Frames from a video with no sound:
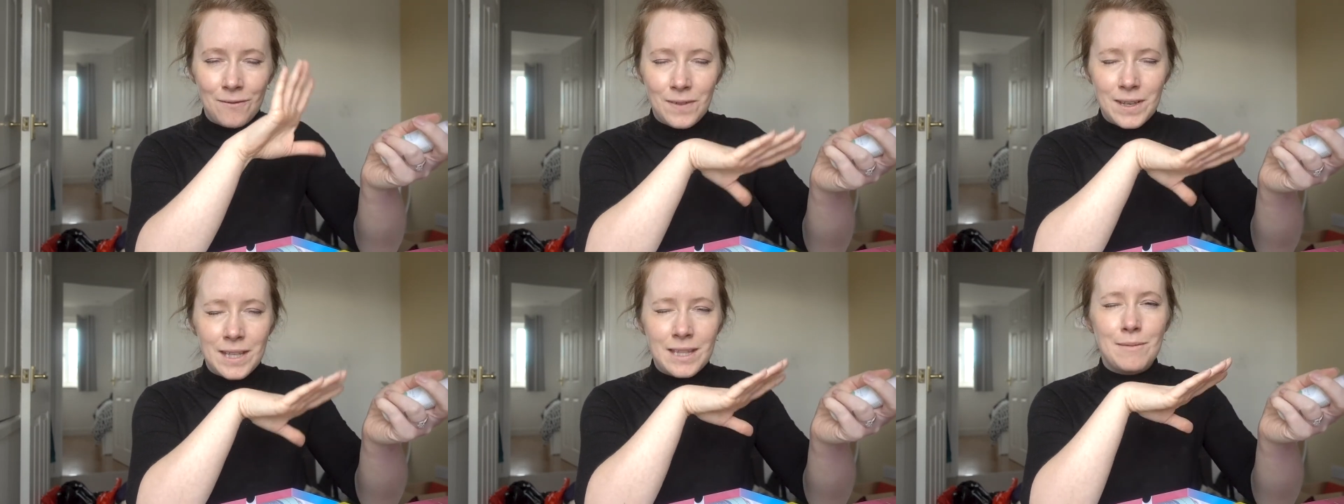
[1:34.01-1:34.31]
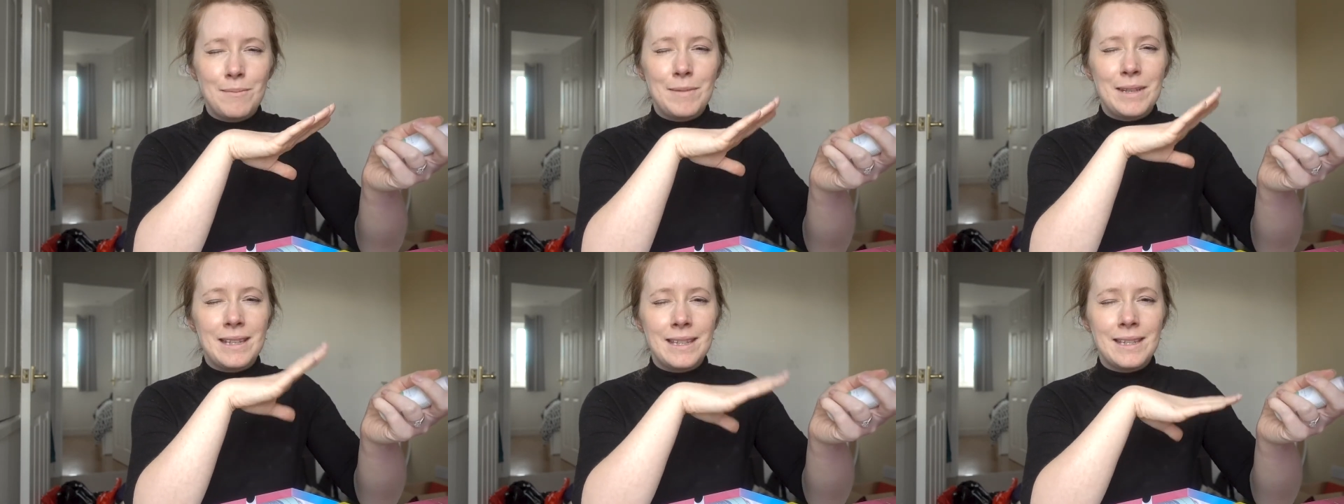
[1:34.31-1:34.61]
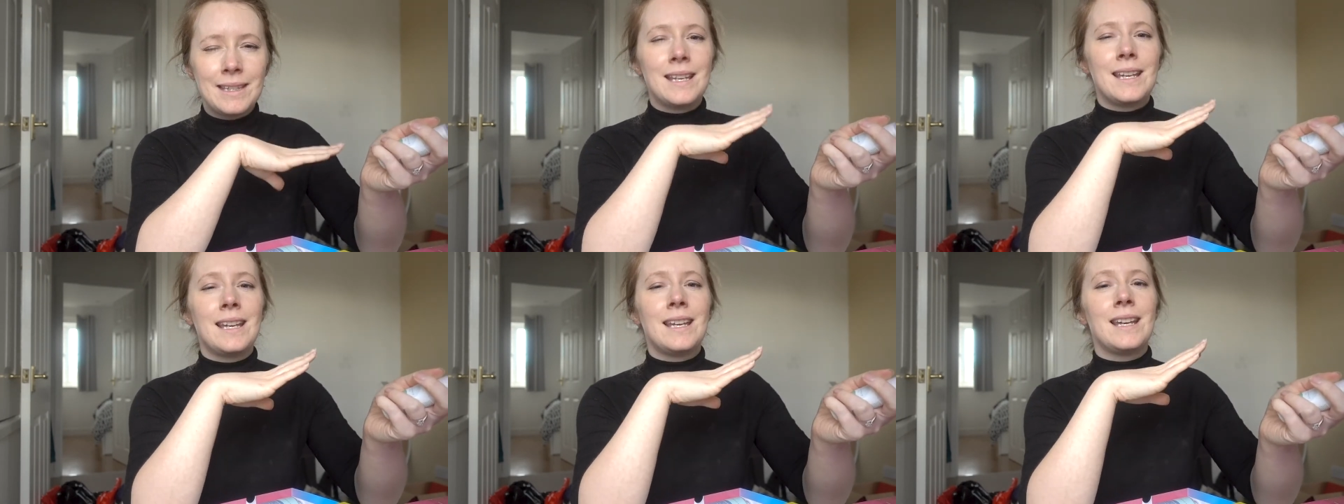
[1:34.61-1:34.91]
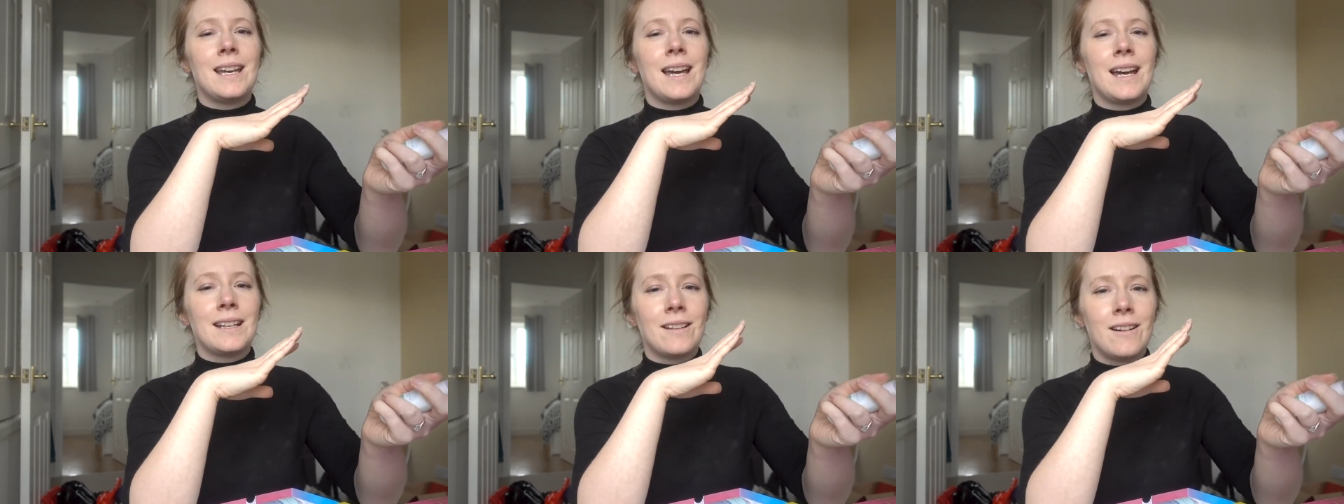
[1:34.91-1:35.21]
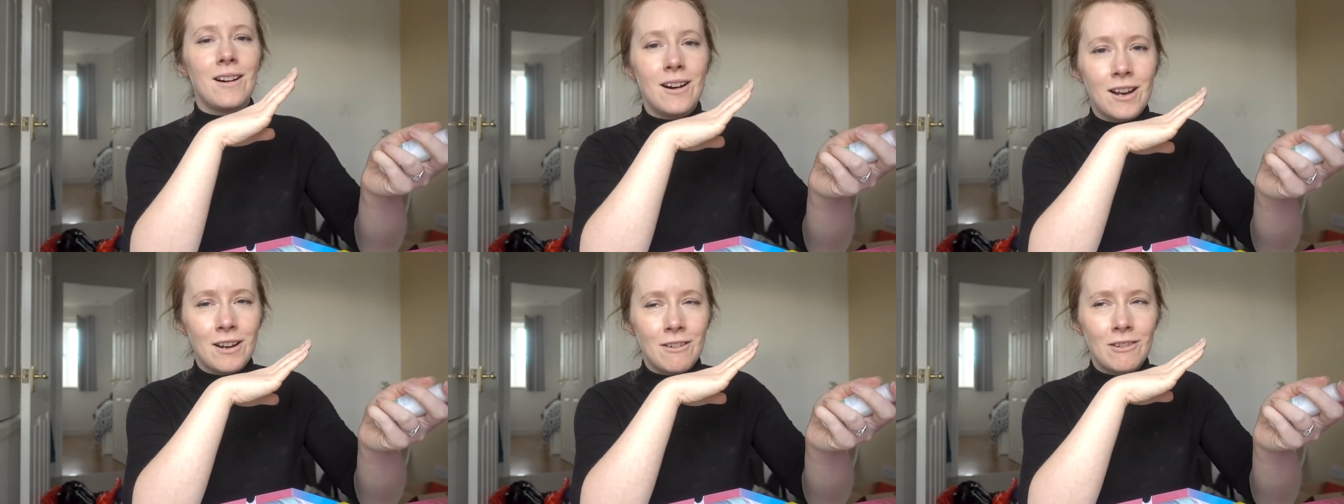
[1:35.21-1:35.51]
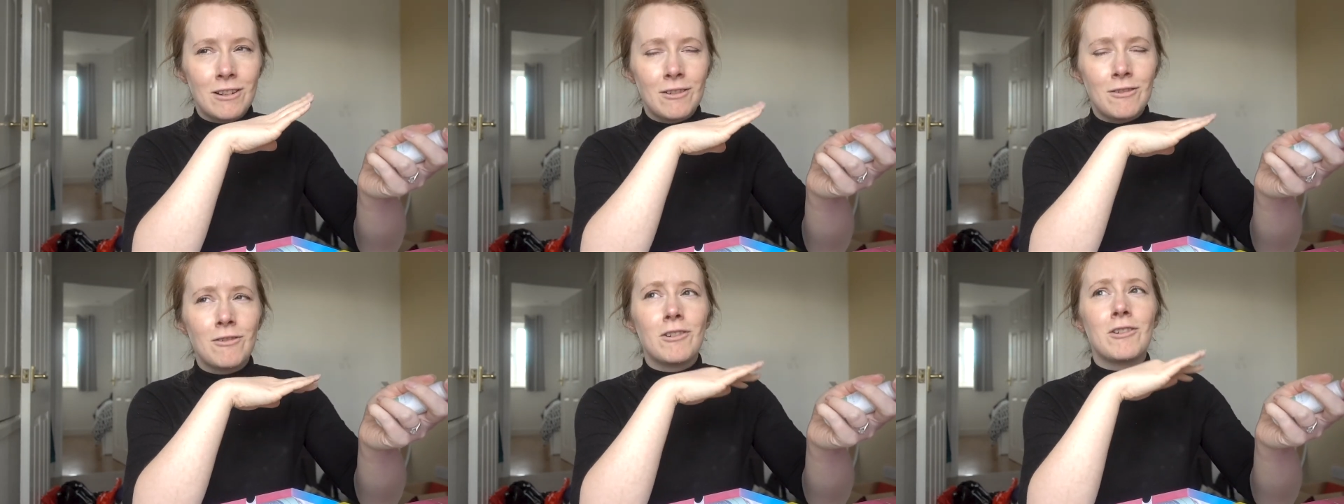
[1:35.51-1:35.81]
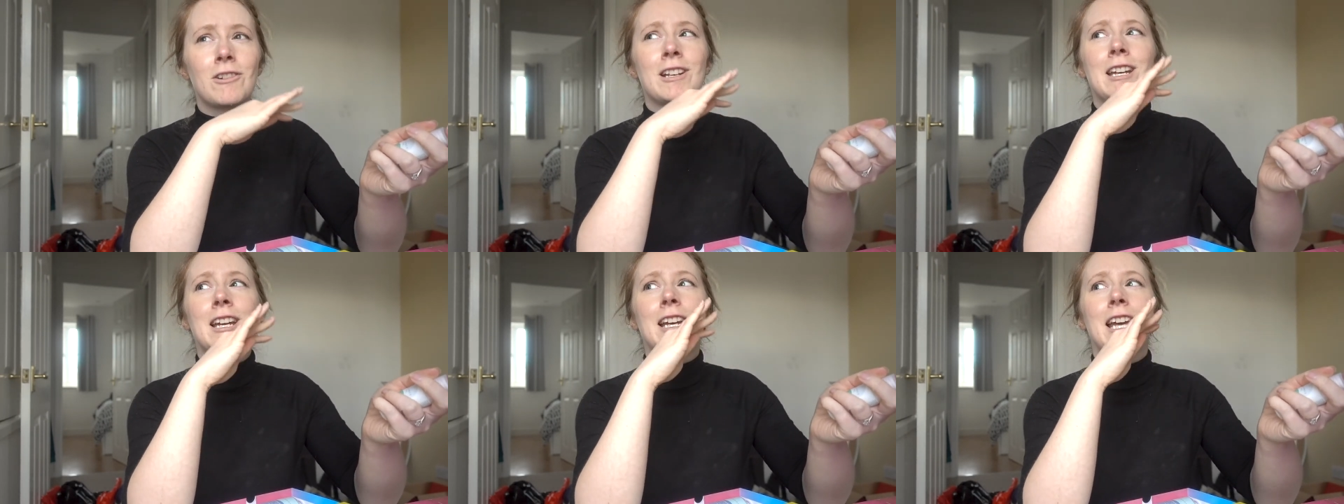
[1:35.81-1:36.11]
vitamin C and
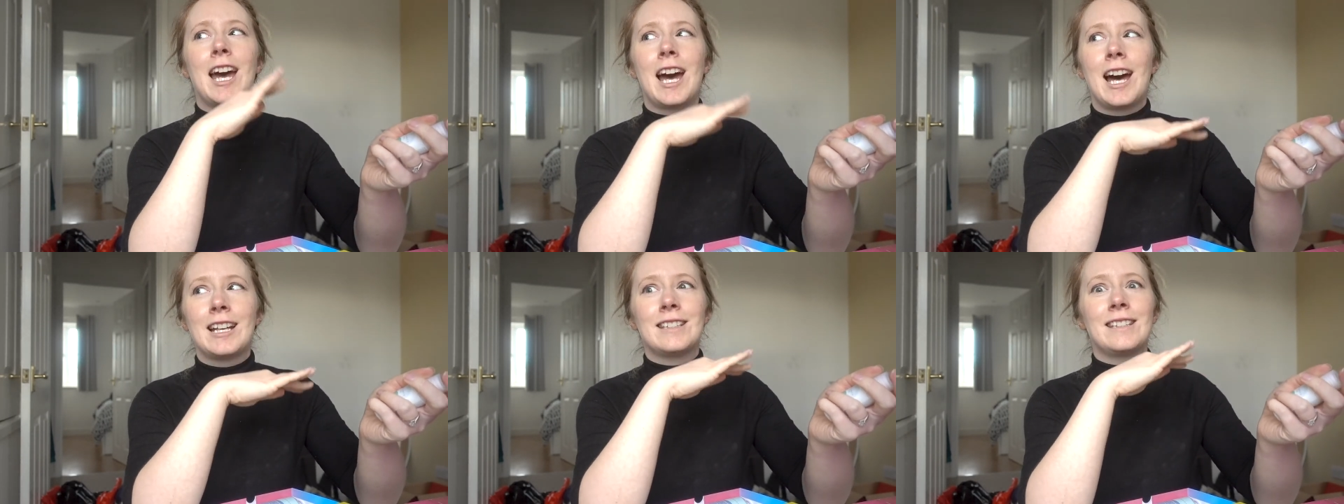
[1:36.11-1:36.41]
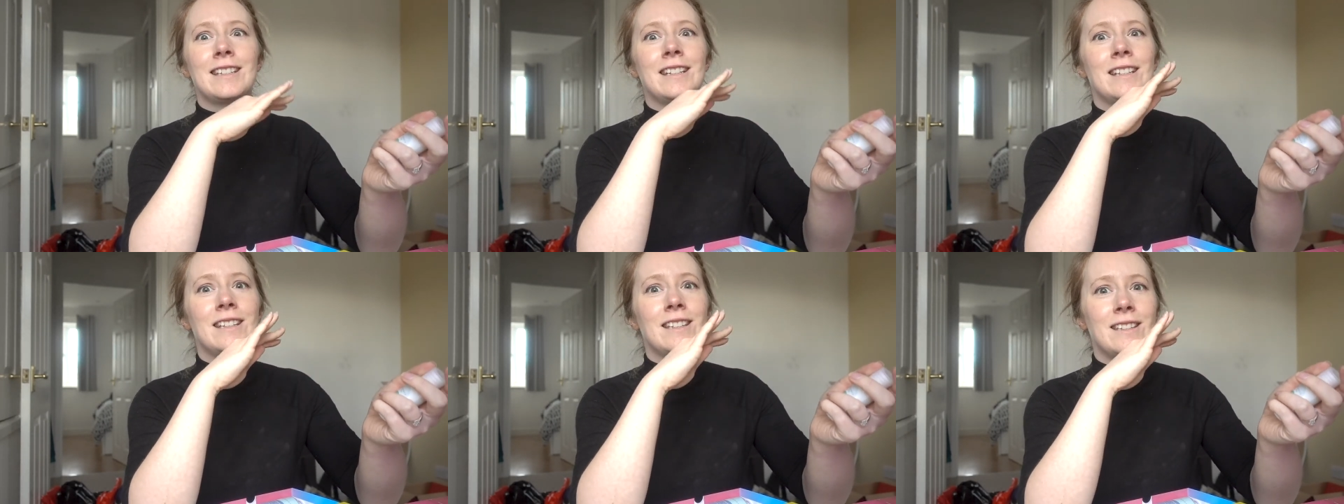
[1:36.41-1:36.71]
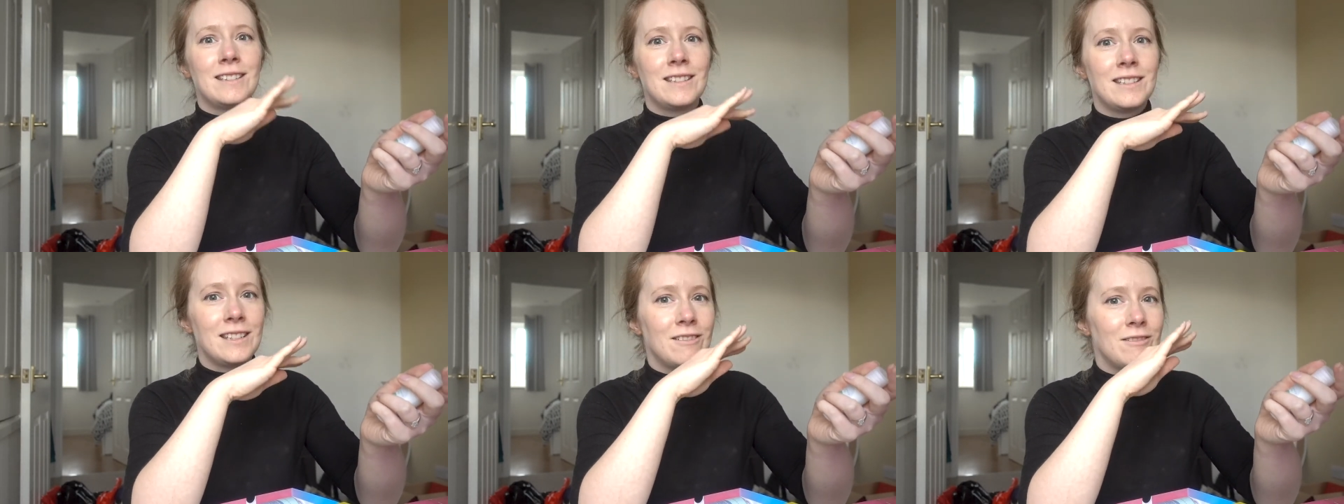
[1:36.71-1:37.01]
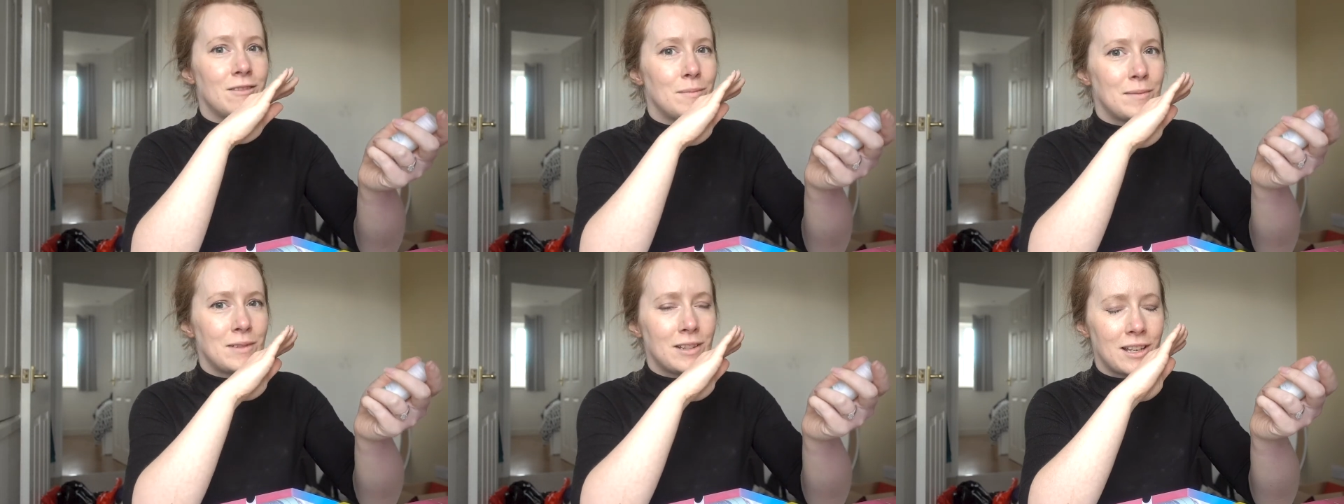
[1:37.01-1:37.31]
hyaluronic acid serum.